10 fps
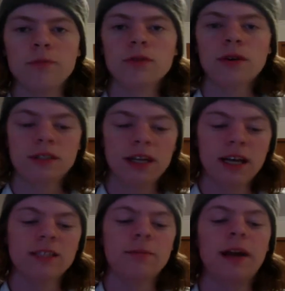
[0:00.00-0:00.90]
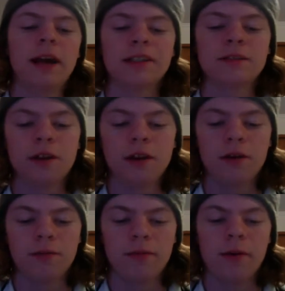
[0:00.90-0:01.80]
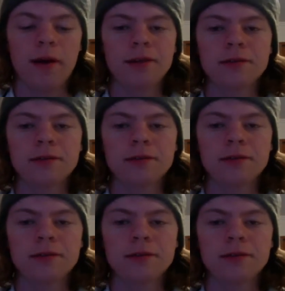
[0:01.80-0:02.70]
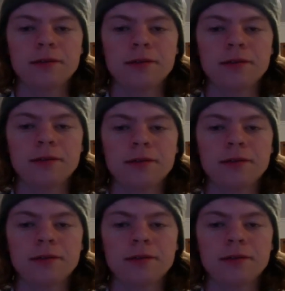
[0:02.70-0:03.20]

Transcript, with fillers: so I'll see you guys in my next video. Bye-bye. Pretty cool